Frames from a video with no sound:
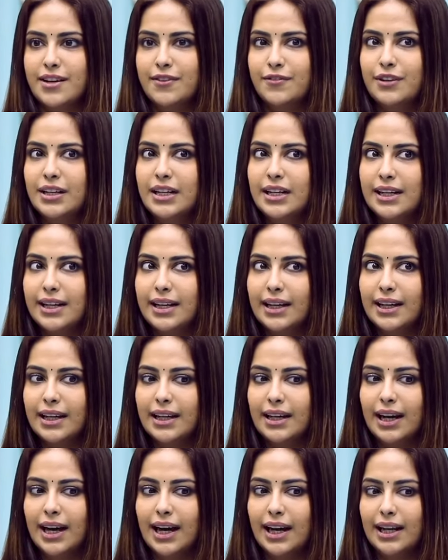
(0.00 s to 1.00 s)
Every
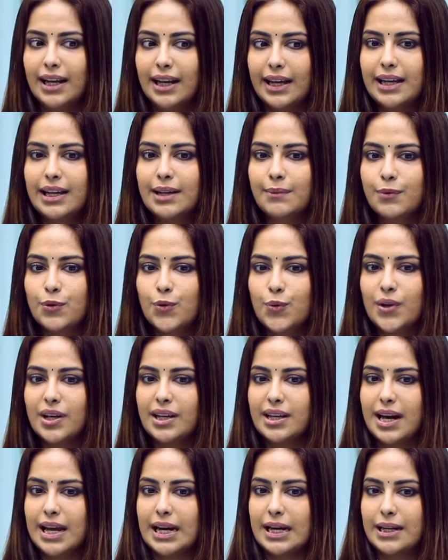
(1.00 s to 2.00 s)
day I like
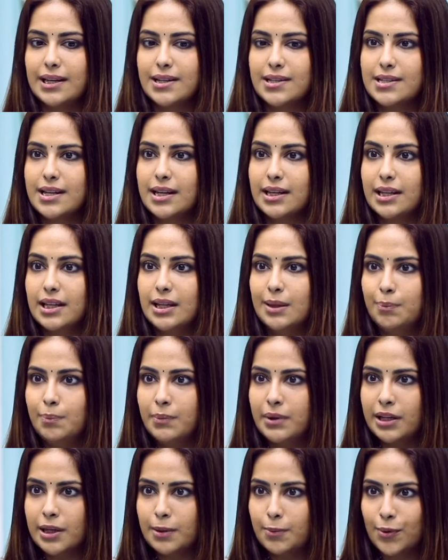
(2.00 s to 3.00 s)
doing characters that
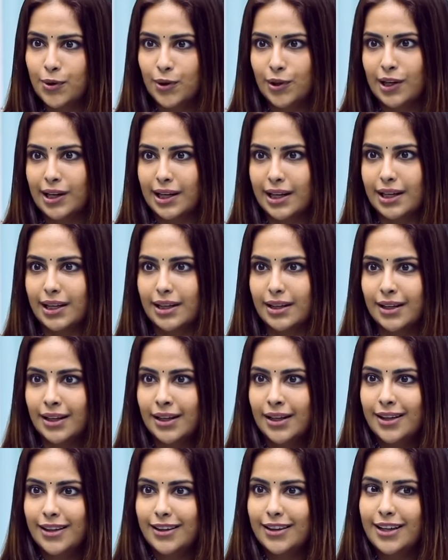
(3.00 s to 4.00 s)
keep me up all night,
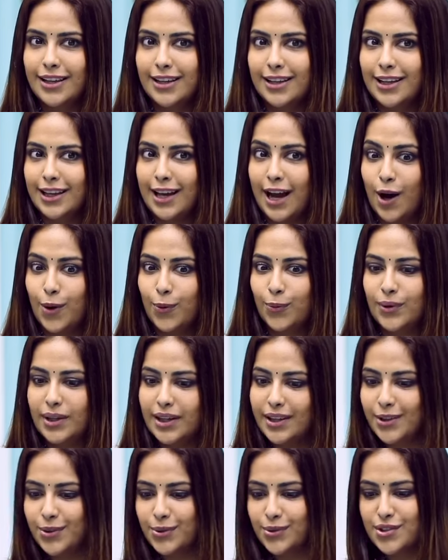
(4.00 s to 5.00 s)
mm. thinking how
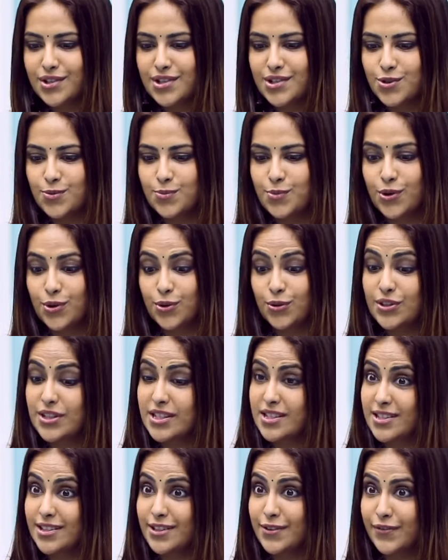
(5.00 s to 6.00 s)
will I do this tomorrow?
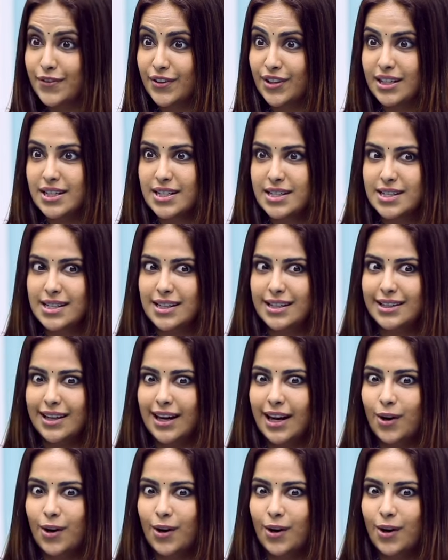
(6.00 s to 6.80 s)
This is a difficult scene.